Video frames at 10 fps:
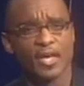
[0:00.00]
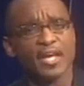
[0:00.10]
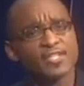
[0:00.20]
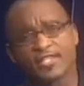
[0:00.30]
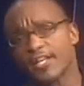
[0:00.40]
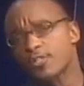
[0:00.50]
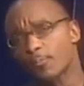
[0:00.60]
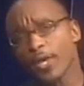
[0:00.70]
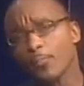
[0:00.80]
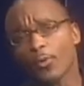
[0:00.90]
Since
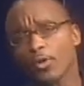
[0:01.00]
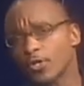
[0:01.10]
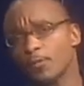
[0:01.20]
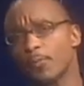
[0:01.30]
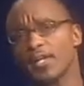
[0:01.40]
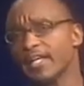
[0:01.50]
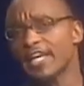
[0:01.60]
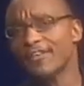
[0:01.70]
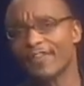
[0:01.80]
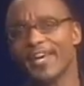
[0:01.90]
people could
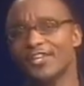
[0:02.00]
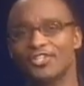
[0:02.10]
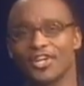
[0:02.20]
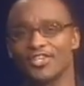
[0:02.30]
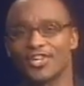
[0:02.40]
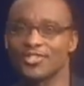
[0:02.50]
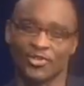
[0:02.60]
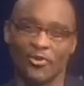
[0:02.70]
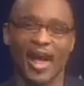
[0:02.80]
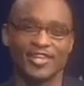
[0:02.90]
believe in Jesus
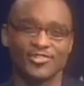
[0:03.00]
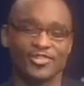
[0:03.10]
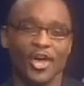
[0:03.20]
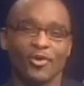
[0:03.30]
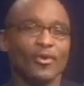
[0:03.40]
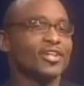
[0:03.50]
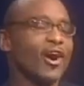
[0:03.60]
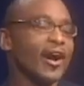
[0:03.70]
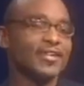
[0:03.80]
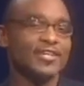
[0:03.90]
Christ,
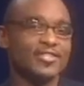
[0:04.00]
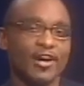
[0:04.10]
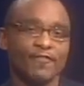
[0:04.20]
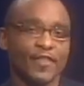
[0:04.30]
regardless of